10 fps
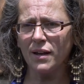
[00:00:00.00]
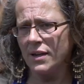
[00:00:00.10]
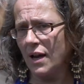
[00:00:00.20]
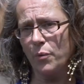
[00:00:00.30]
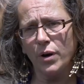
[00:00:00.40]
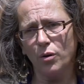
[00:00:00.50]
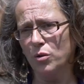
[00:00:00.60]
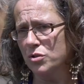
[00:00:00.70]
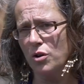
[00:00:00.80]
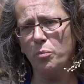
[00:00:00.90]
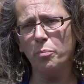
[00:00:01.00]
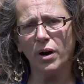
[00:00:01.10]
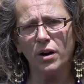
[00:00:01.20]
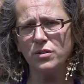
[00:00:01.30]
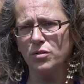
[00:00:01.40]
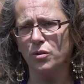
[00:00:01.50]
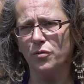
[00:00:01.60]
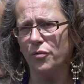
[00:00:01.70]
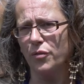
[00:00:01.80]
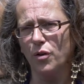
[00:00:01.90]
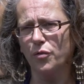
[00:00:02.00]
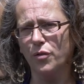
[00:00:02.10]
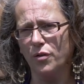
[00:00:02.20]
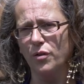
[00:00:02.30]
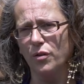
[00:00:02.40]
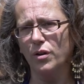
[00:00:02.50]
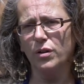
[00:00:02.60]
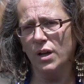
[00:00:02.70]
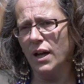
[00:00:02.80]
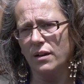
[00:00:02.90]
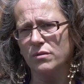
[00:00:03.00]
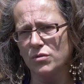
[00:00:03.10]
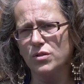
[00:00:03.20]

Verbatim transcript: and yeah, we're also part of, of uh, yeah,